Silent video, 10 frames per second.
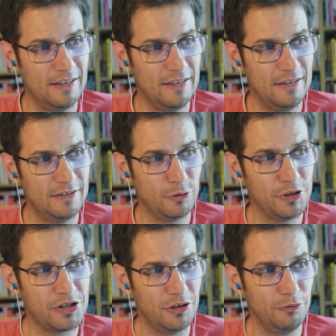
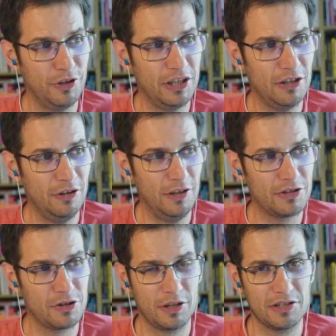video, as
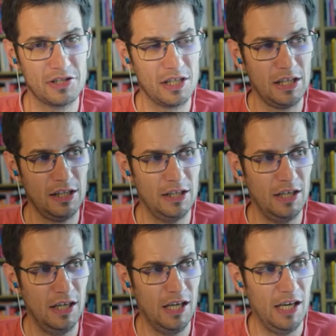you can see.
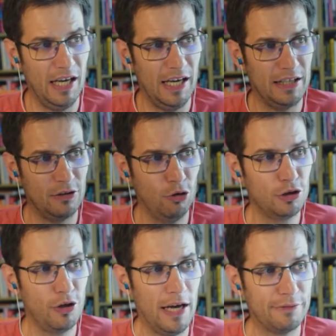And all you
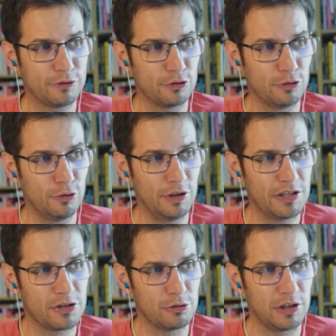have to do is
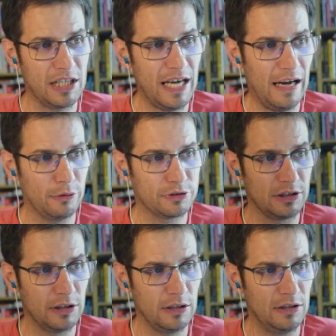to key out
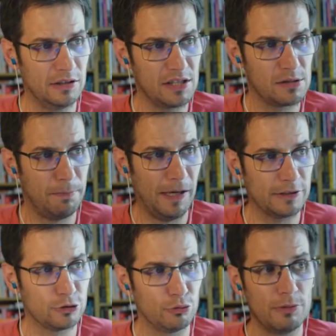this part
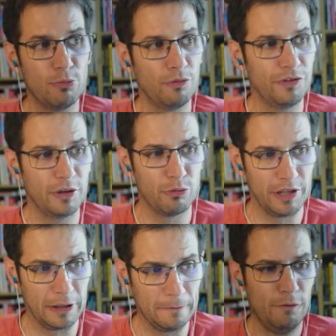to remove the
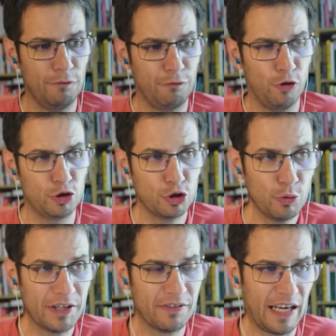green. For
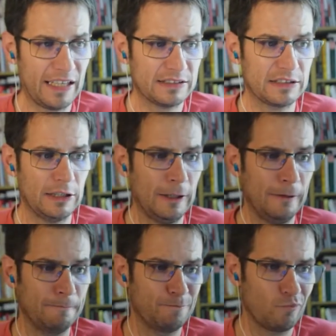doing that,
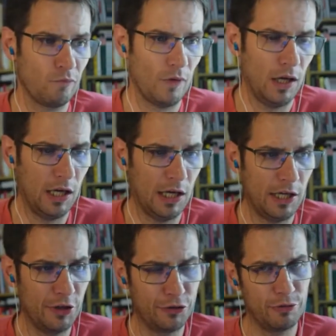
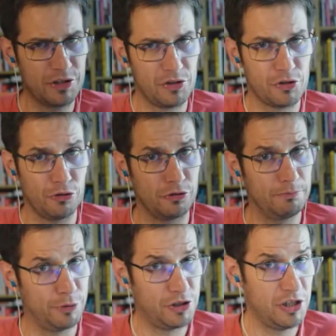there is a certain
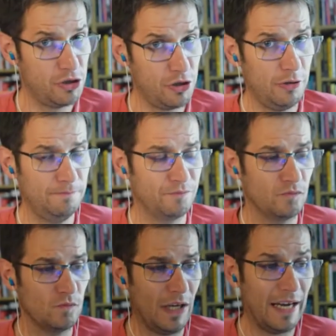procedure.
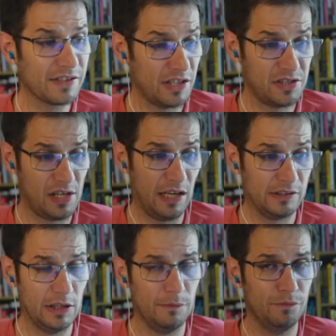As I
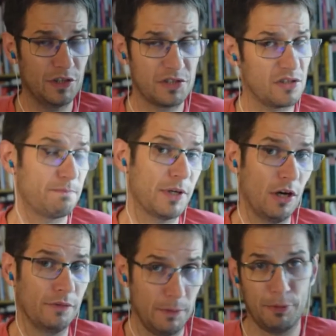said, this is
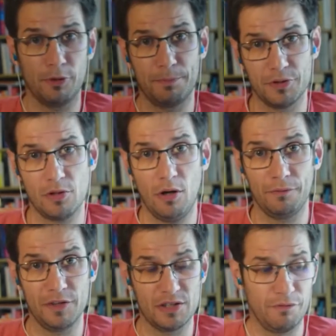beyond the purpose of
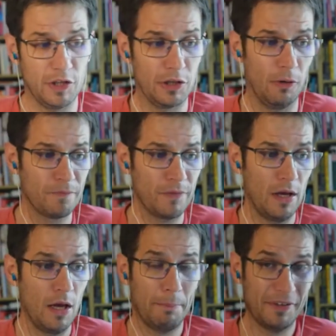this video.
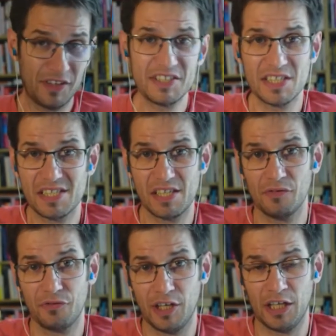But this is
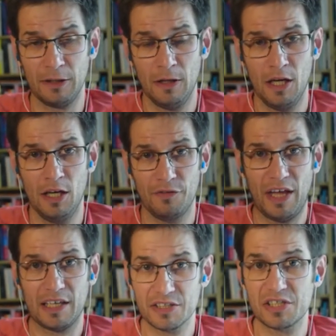something
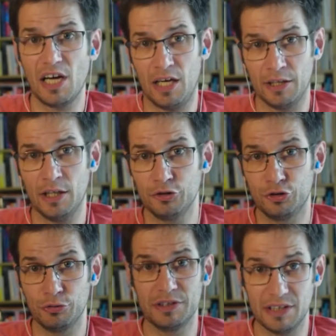that is done
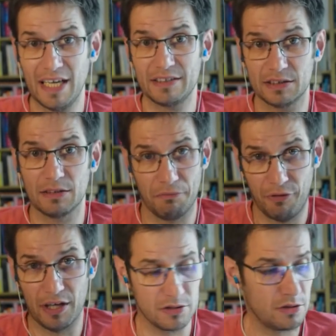during the editing
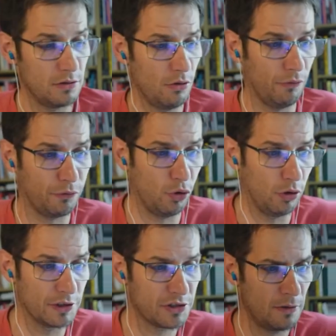phase, of
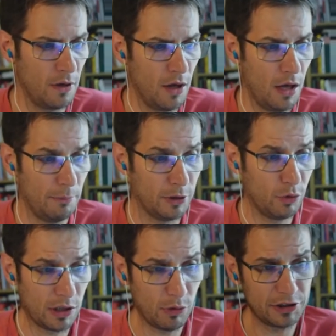course. But what
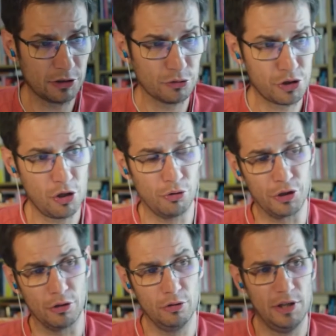I wanted to show
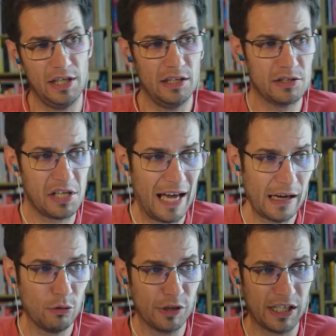you is how
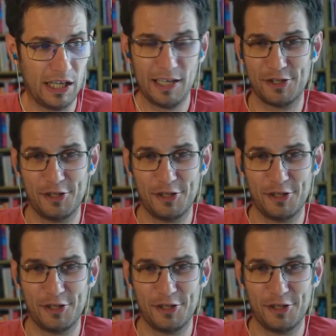we can actually